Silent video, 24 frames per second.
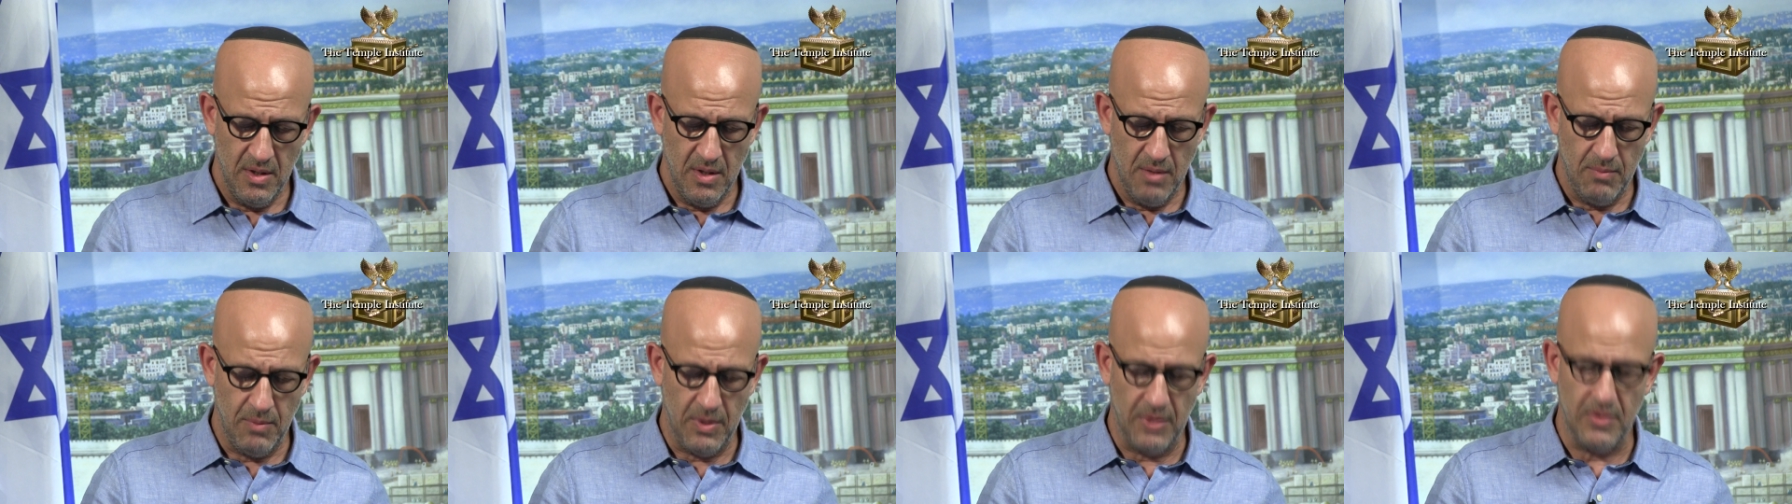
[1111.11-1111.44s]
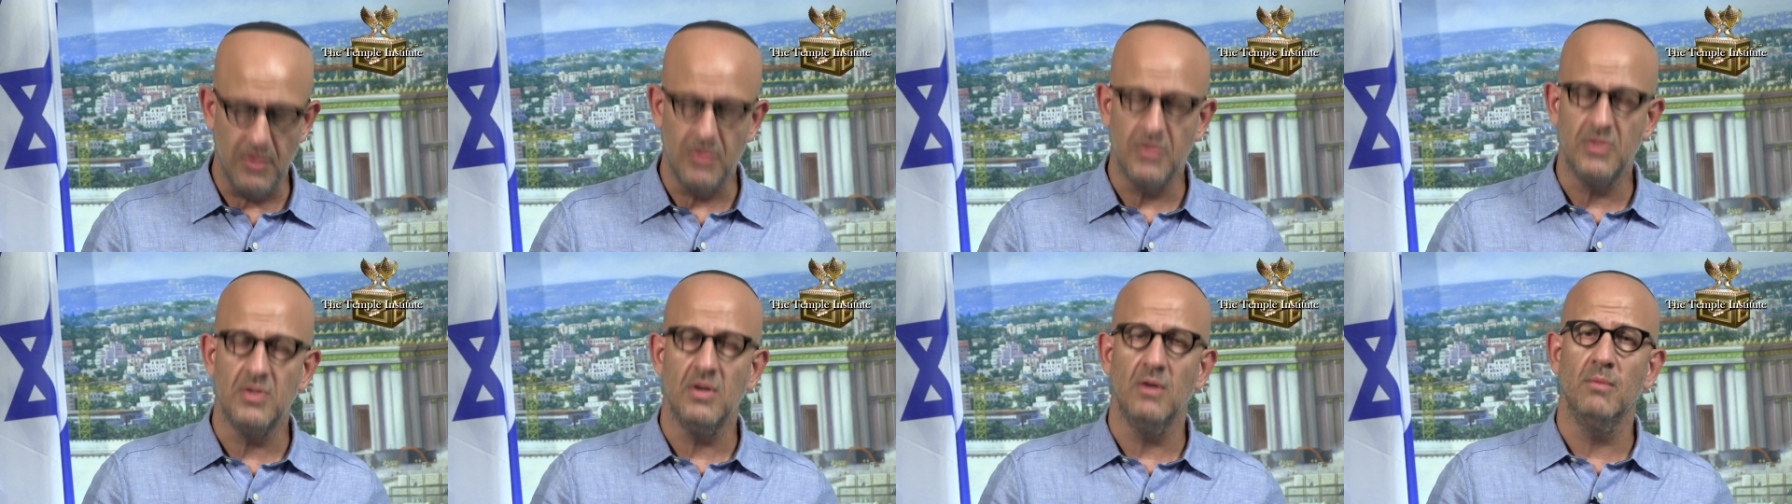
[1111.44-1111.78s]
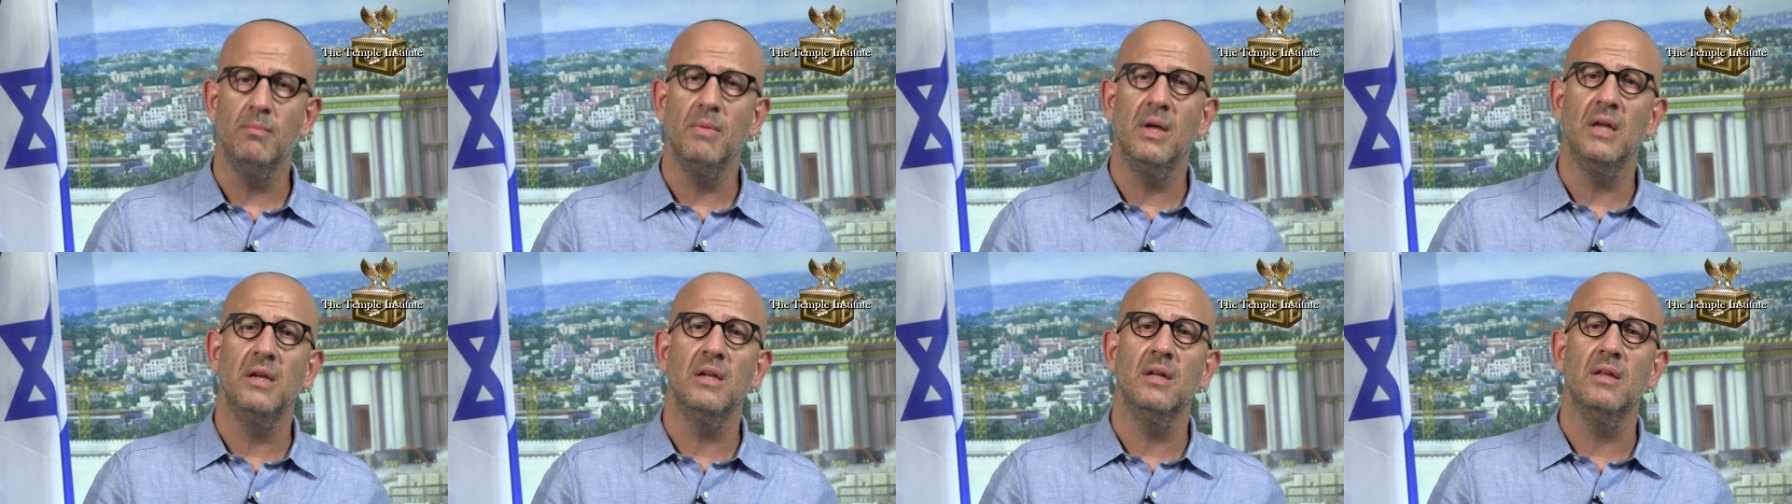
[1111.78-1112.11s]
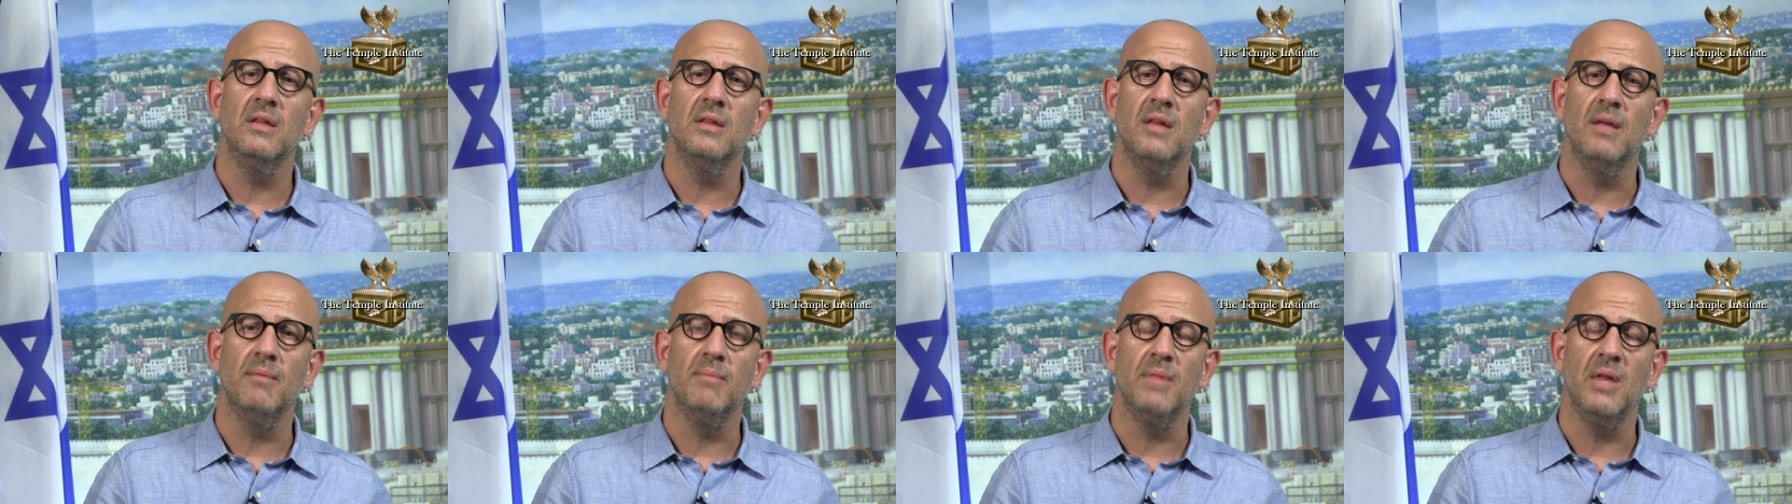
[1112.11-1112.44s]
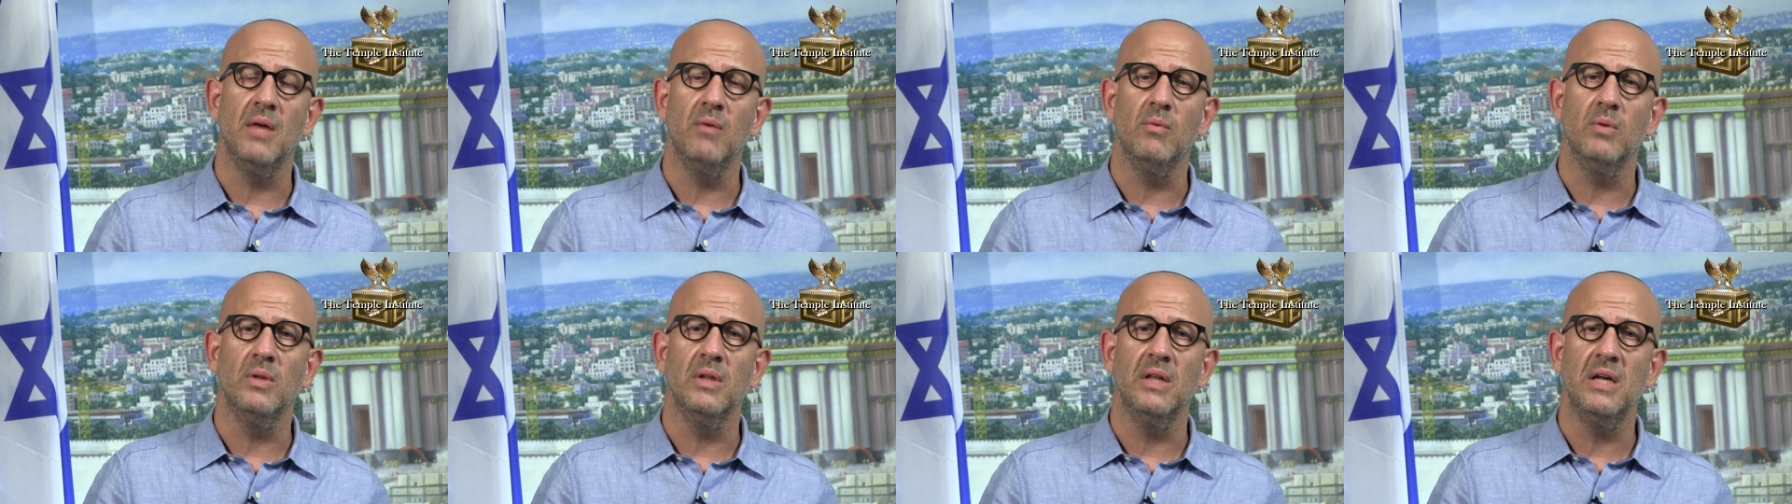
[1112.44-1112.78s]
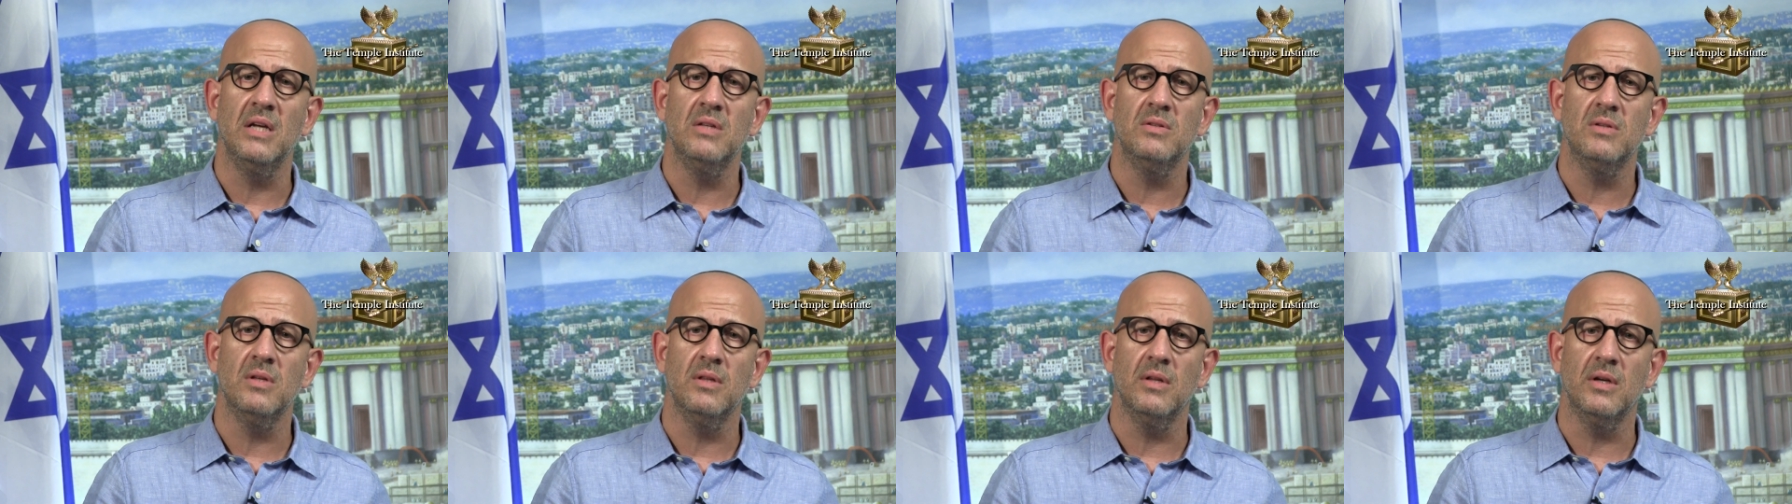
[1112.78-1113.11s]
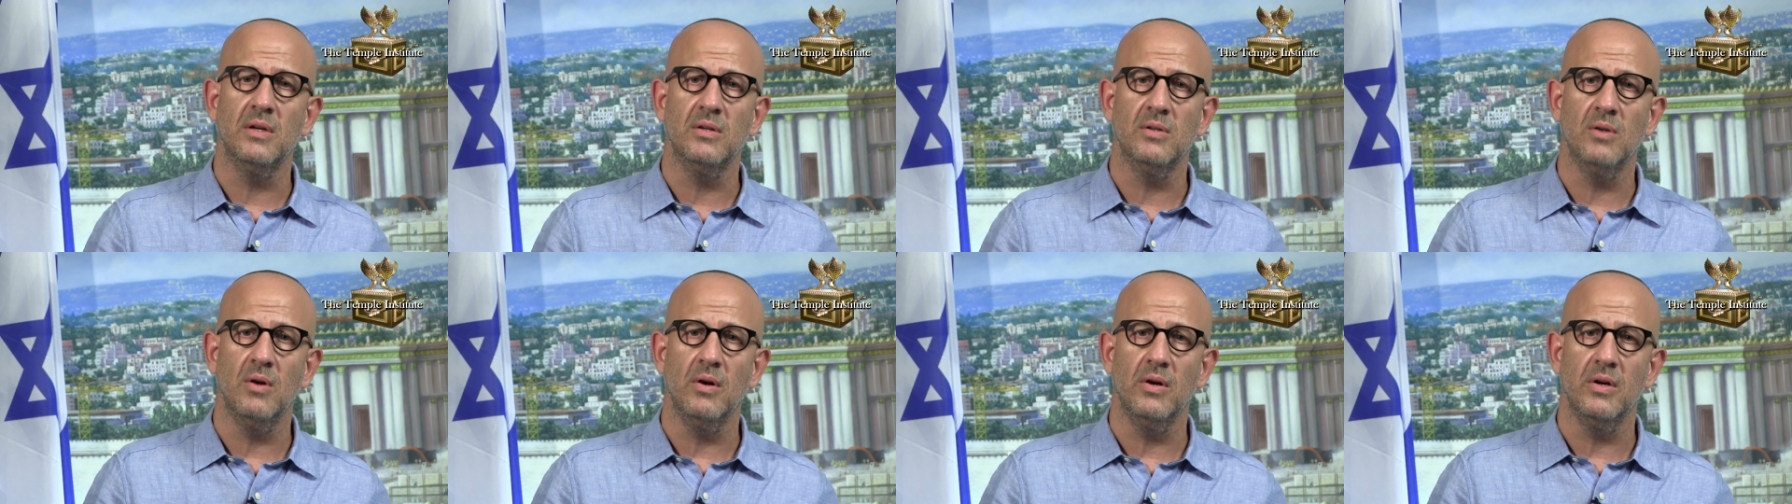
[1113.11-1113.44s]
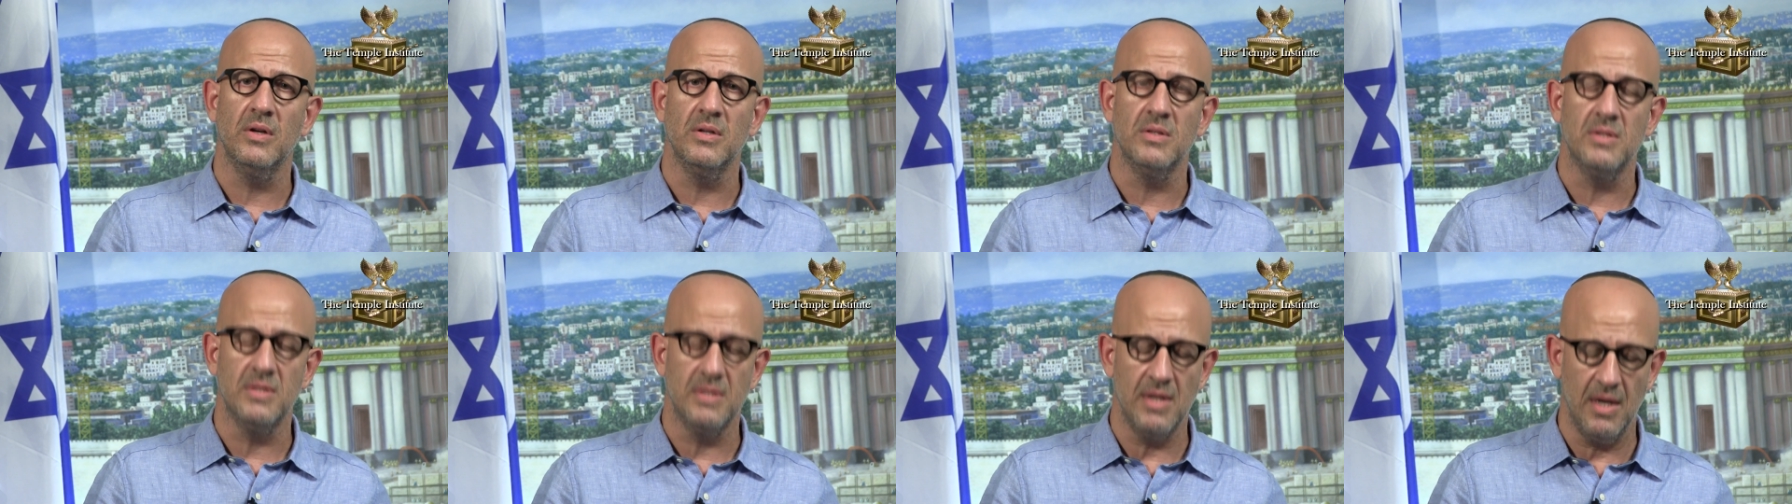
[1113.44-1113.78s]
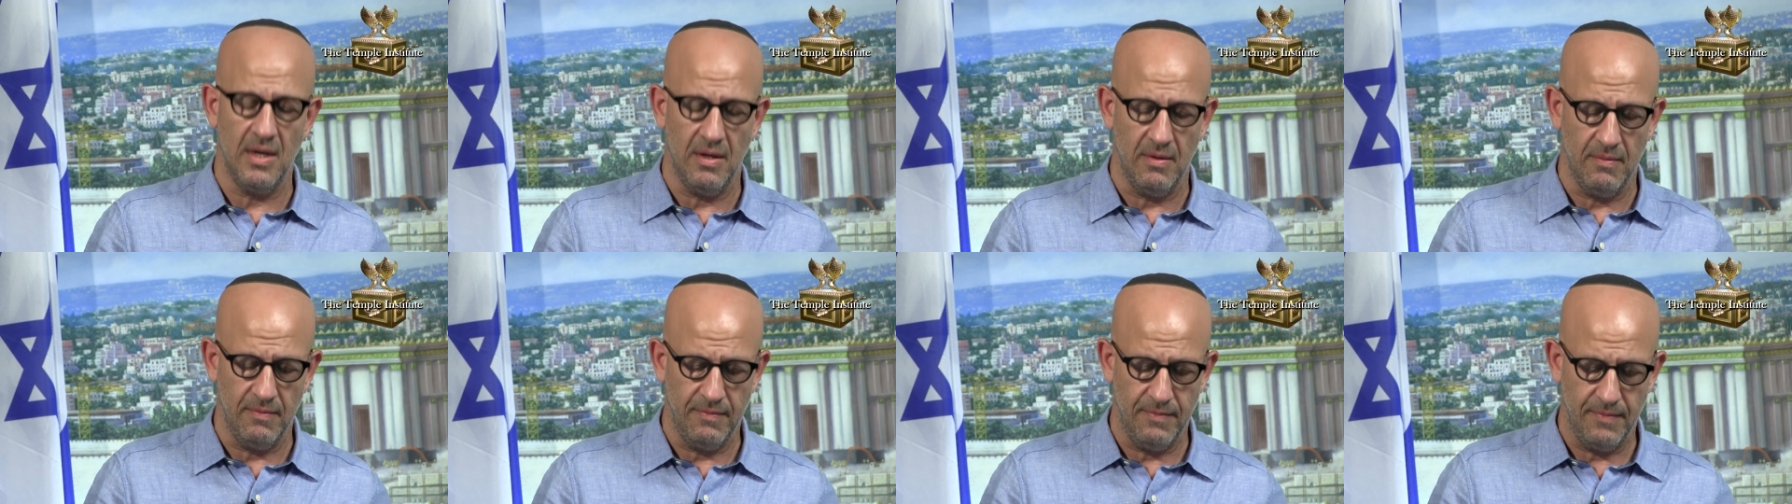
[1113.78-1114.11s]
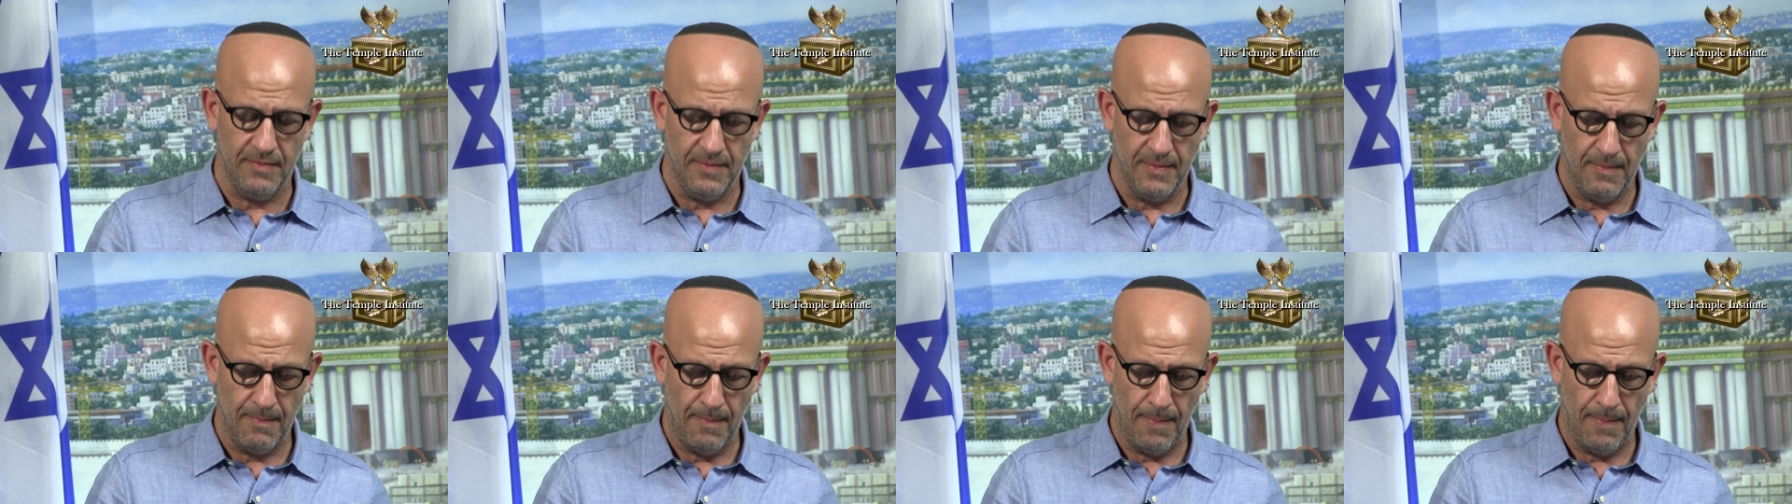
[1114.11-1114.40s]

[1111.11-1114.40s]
but there's so many of them that relate to the Ketoret itself.